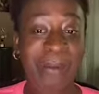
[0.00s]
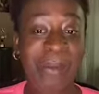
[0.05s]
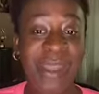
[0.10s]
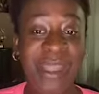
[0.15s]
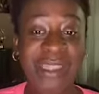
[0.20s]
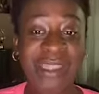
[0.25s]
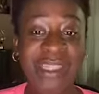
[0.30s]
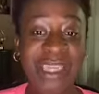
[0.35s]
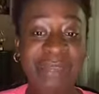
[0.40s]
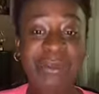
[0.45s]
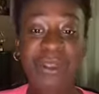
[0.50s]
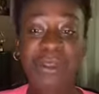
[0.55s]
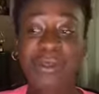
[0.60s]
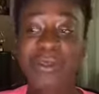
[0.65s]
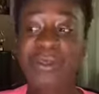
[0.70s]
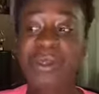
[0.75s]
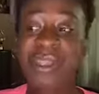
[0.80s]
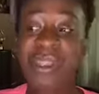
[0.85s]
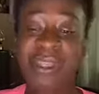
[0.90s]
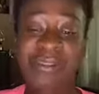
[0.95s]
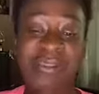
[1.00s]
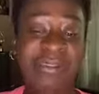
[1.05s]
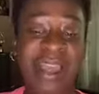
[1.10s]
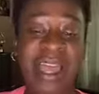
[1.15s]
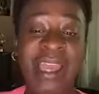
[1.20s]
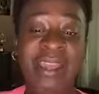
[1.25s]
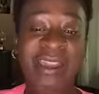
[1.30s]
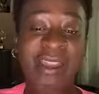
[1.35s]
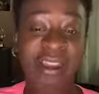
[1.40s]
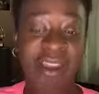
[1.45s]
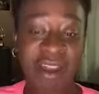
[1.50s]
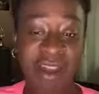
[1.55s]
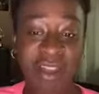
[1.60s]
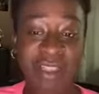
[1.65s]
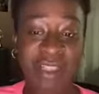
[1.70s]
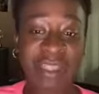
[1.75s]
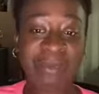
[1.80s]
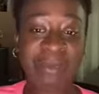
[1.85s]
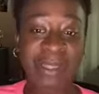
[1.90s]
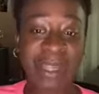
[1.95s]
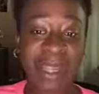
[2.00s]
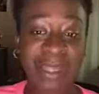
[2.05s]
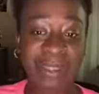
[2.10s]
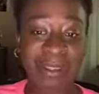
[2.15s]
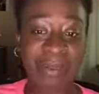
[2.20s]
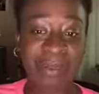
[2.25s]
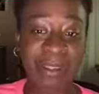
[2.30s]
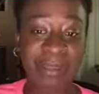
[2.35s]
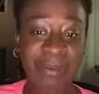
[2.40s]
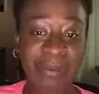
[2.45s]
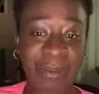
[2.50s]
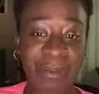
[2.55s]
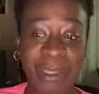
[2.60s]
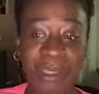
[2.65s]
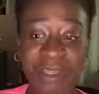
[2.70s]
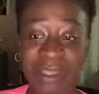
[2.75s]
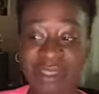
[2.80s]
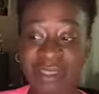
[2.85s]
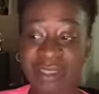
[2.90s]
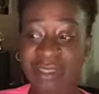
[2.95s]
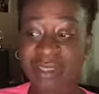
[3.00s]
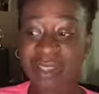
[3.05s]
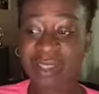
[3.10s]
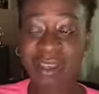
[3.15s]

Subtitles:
Take me through the flyer concept aspect of it, because